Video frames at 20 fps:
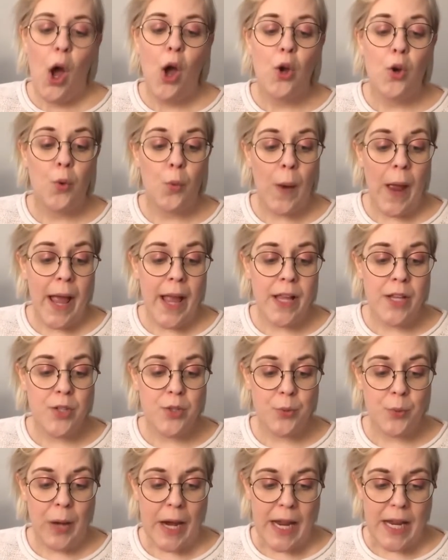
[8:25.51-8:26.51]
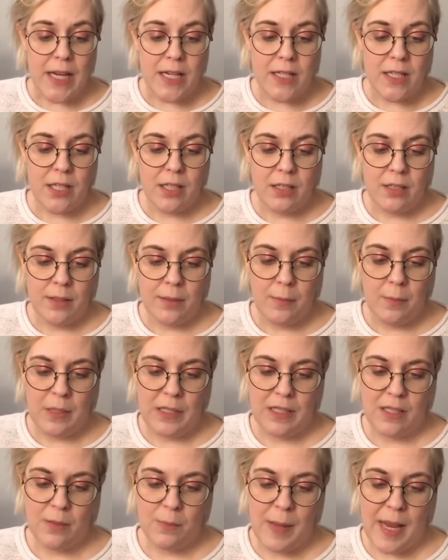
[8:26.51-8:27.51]
"Greg's right,"
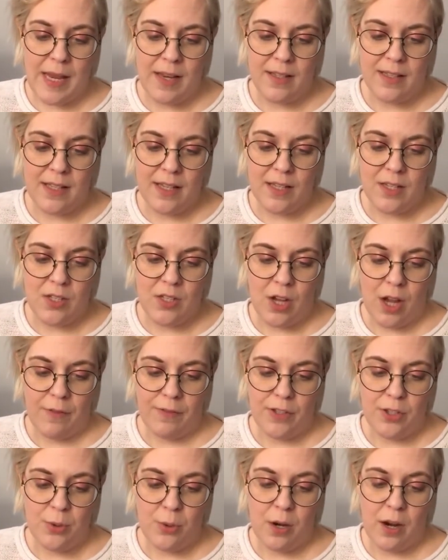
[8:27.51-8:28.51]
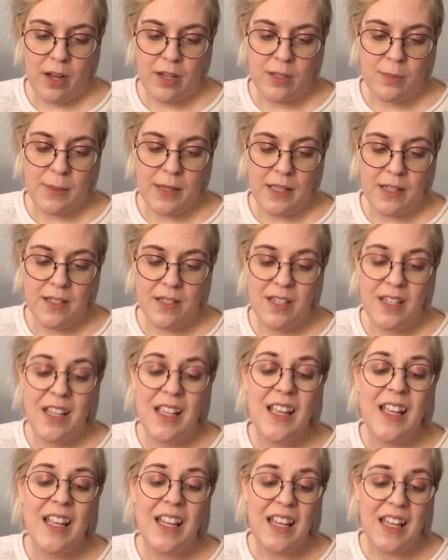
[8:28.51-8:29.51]
Mrs. Banks said softly to her husband.
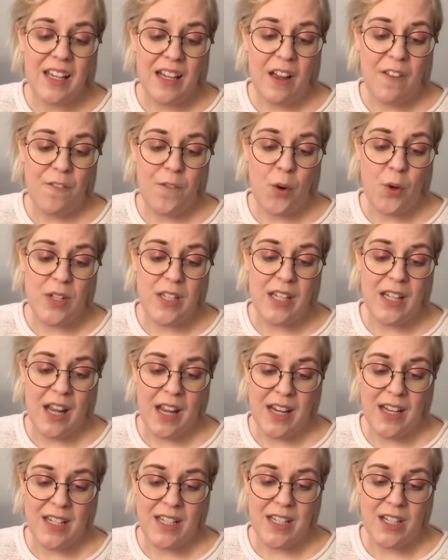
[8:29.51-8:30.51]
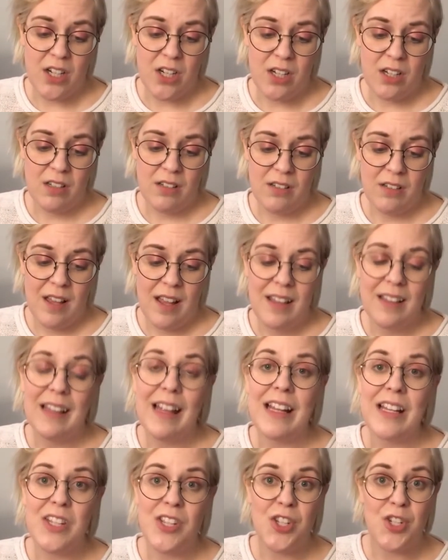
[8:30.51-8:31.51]
"Enough for tonight, dear.
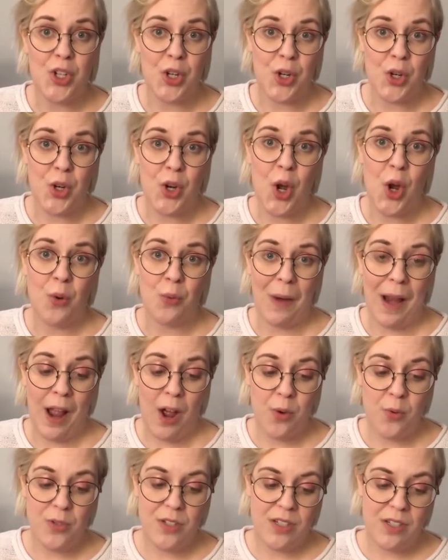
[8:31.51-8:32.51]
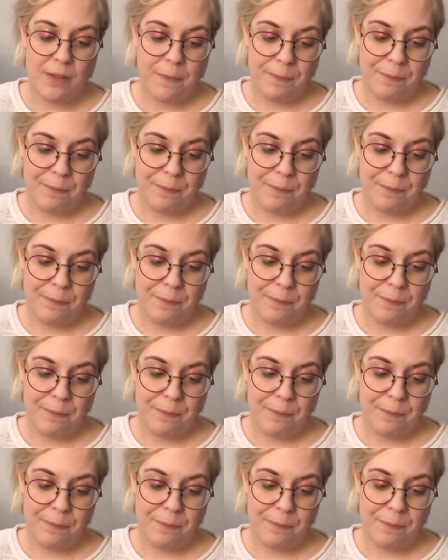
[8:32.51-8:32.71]
Let's turn around."